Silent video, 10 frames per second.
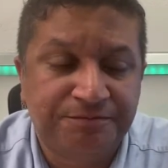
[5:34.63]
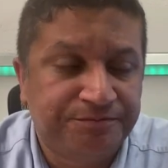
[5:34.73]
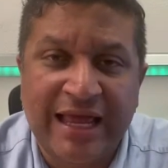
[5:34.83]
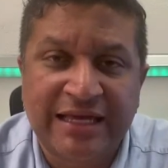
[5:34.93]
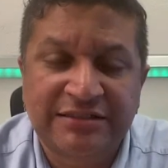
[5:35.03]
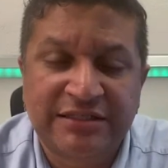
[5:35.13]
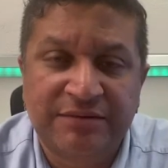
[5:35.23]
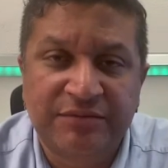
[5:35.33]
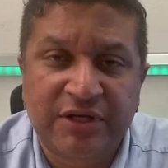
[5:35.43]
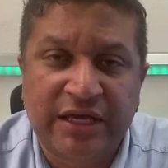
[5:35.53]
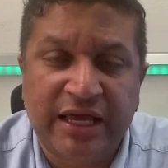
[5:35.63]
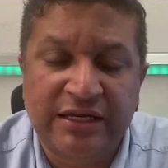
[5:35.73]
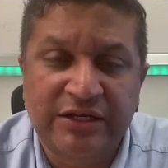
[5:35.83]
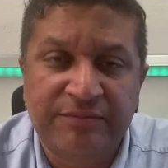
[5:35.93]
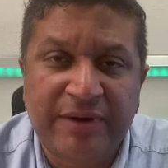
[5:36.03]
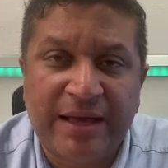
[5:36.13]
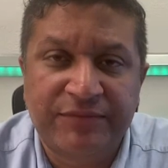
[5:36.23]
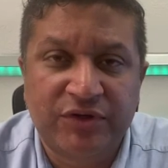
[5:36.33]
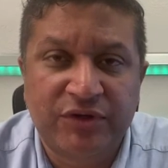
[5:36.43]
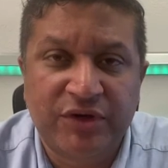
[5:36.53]
I asked him, can he pop
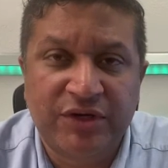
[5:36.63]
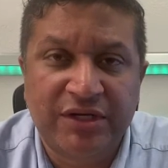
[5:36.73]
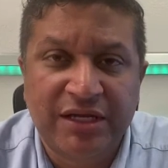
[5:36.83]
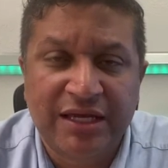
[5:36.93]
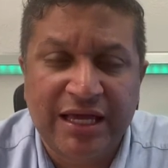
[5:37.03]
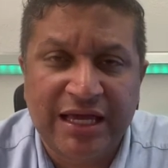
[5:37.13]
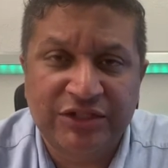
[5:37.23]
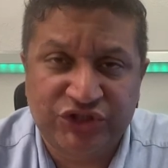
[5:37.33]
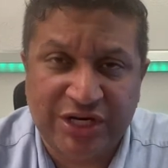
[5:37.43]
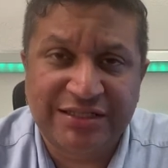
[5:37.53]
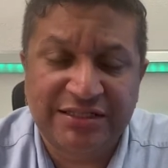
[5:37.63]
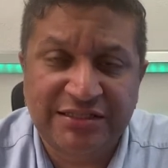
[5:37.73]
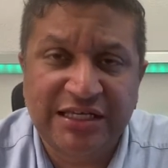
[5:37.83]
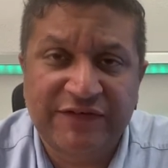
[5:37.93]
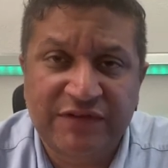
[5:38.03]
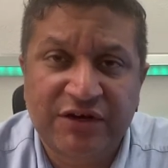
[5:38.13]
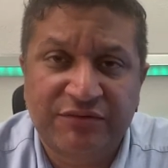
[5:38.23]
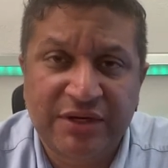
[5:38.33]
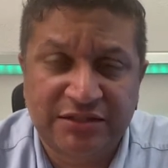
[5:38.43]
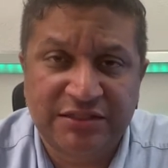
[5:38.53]
the hood and check to see if there
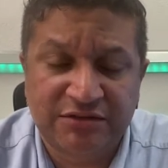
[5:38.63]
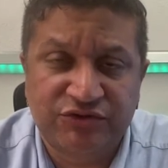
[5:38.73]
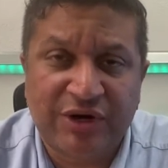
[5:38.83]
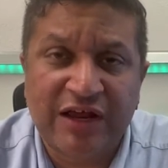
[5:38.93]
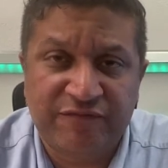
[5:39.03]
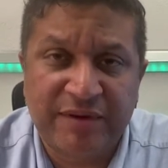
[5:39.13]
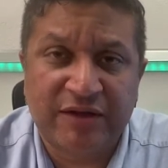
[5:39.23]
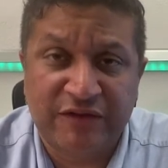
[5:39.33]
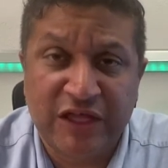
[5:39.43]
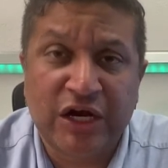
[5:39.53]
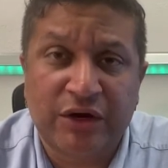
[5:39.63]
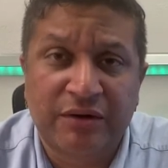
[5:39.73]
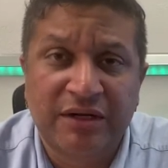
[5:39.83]
is a drive belt there?